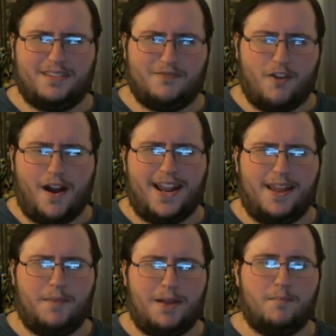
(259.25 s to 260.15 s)
Friday
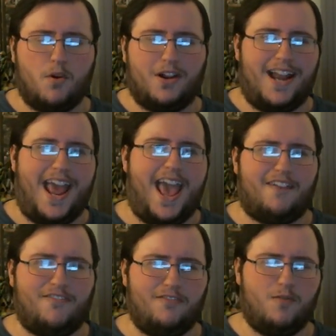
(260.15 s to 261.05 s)
it made more than
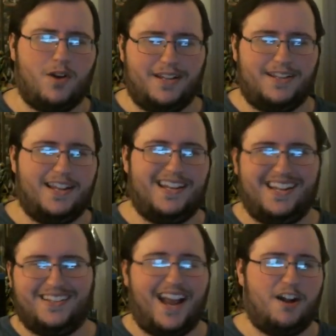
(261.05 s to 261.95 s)
half of what it did the
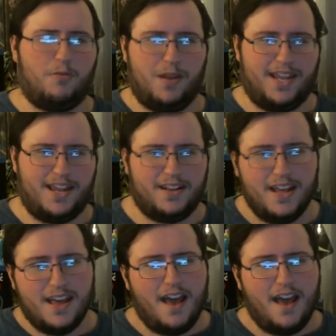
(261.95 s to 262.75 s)
entire weekend.